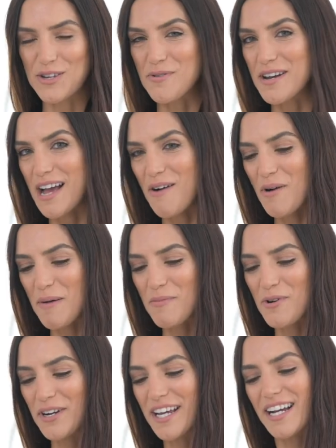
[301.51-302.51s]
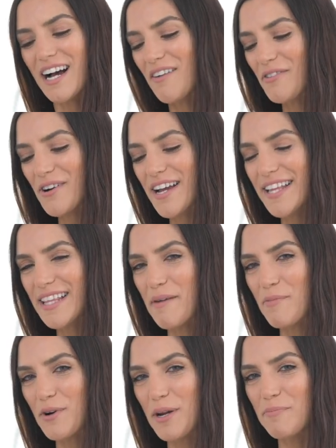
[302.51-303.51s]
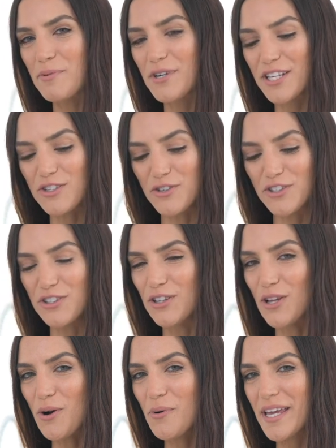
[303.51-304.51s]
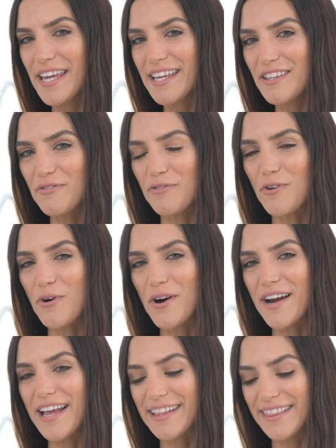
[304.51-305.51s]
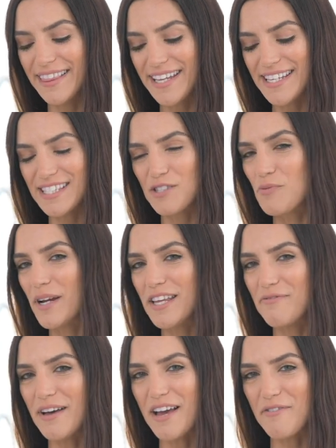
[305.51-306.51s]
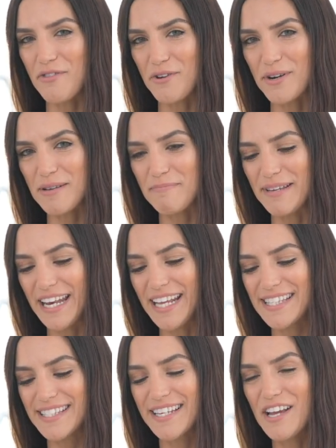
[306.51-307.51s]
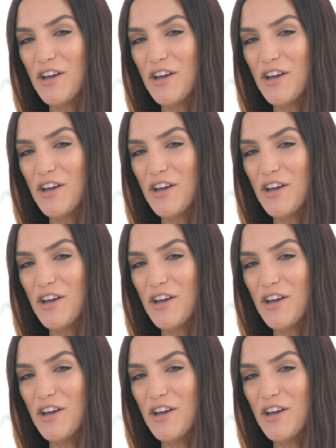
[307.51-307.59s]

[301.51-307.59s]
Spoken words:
So now I'm gonna cover it. I'm gonna put it on low heat for at least 25-30 minutes.